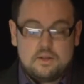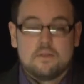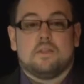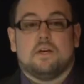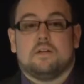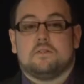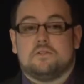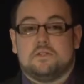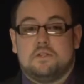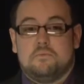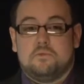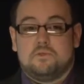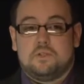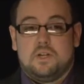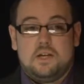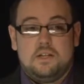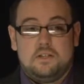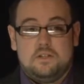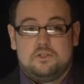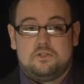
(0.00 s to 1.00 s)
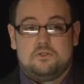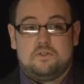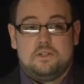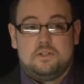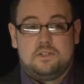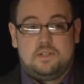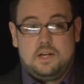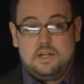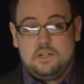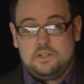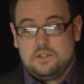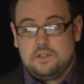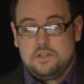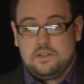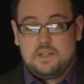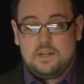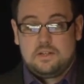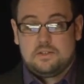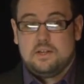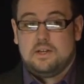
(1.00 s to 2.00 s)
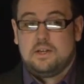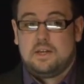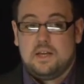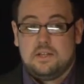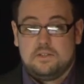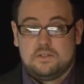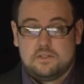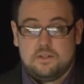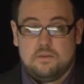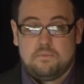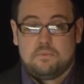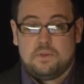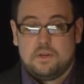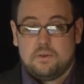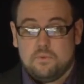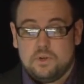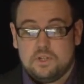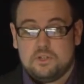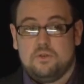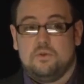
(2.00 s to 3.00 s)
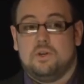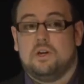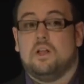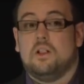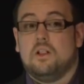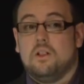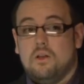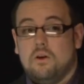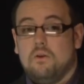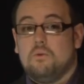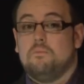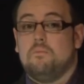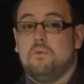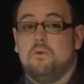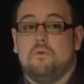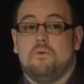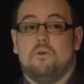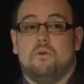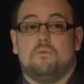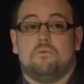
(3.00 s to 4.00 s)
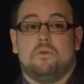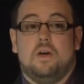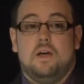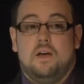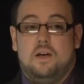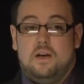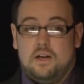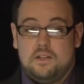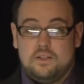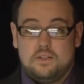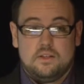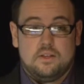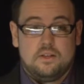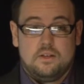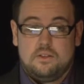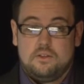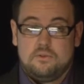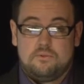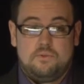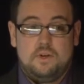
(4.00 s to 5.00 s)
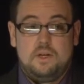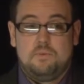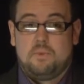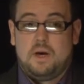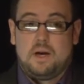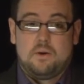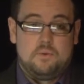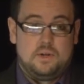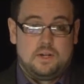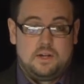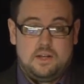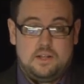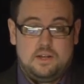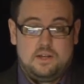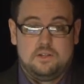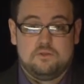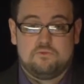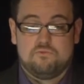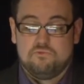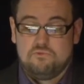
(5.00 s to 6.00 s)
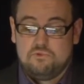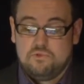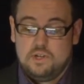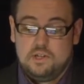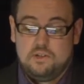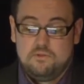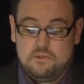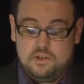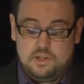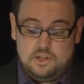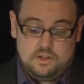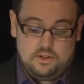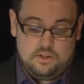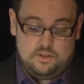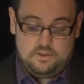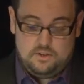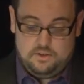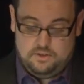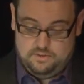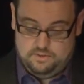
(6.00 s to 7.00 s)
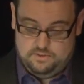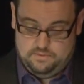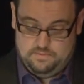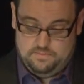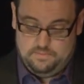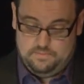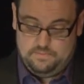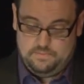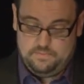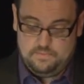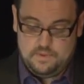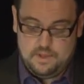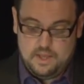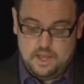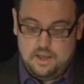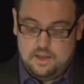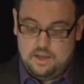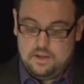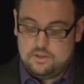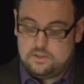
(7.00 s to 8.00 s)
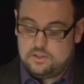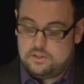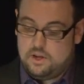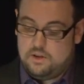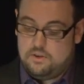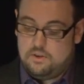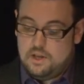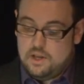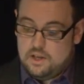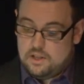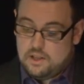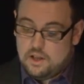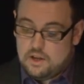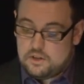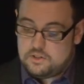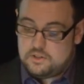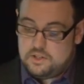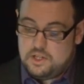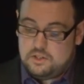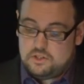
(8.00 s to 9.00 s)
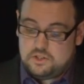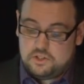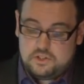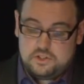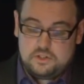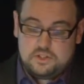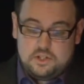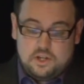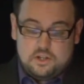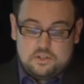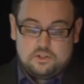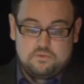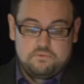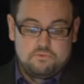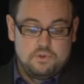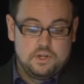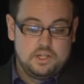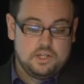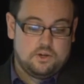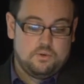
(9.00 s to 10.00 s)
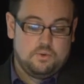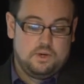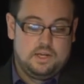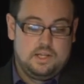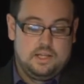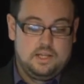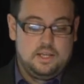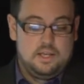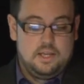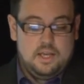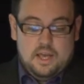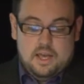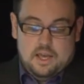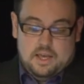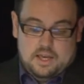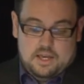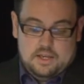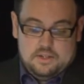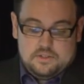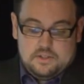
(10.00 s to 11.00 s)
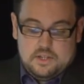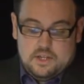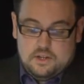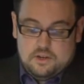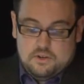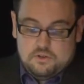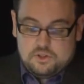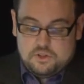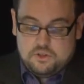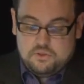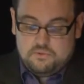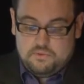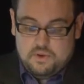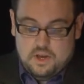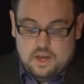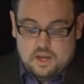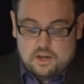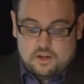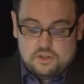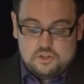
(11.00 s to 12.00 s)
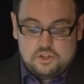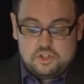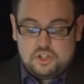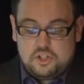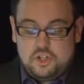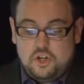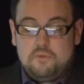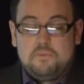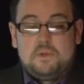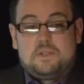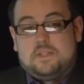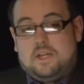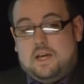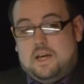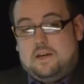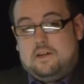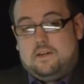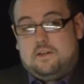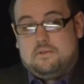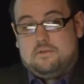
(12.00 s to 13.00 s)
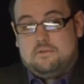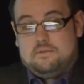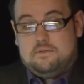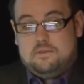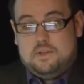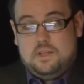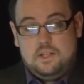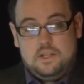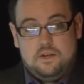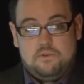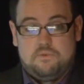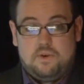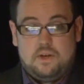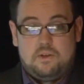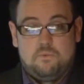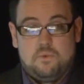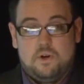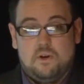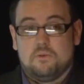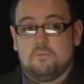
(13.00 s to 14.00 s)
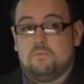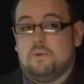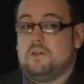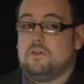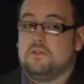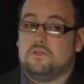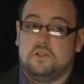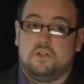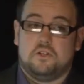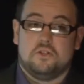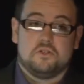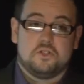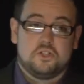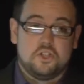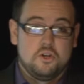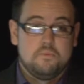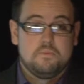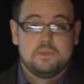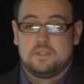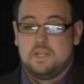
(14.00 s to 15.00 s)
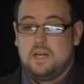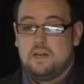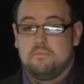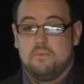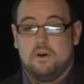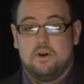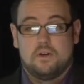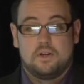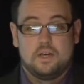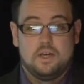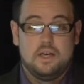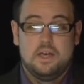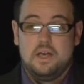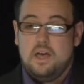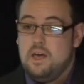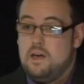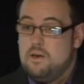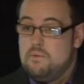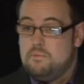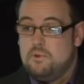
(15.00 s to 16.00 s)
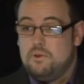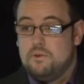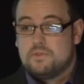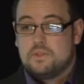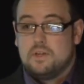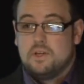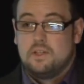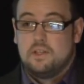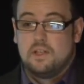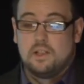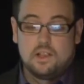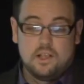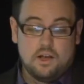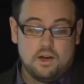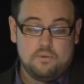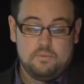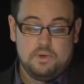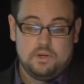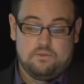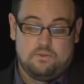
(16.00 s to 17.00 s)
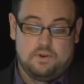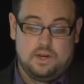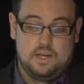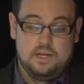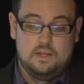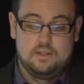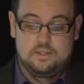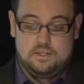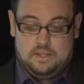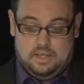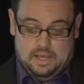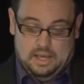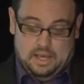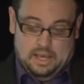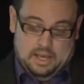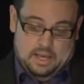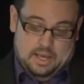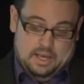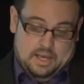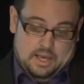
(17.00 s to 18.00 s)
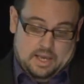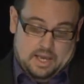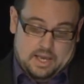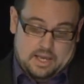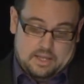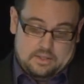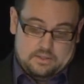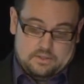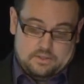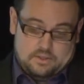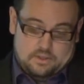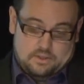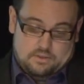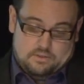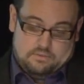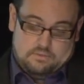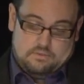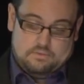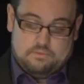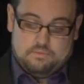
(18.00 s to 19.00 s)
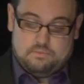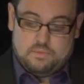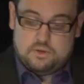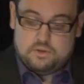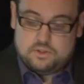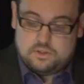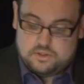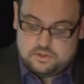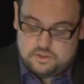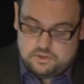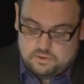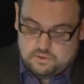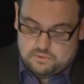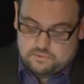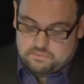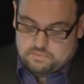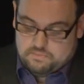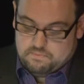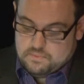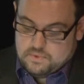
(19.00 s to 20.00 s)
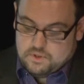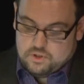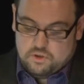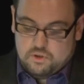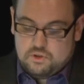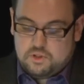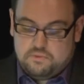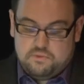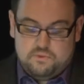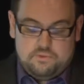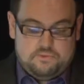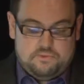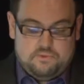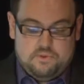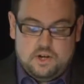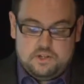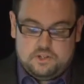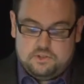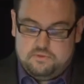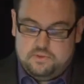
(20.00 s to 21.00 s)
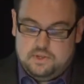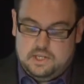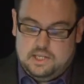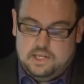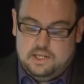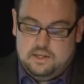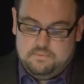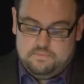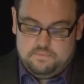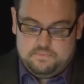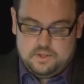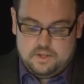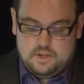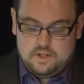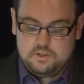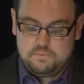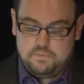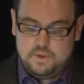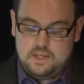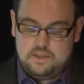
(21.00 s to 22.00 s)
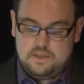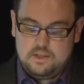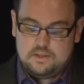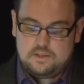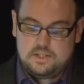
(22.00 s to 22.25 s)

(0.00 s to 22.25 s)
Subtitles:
that's simultaneous translation, and that's, again, something we're doing a lot more of, and the feedback we're getting is really, really good. So last thing, just to touch on really quickly, is the use of consumer tech in the event world, because the consumer tech market moves at an alarming rate. And most sort of useful for us, really, has been the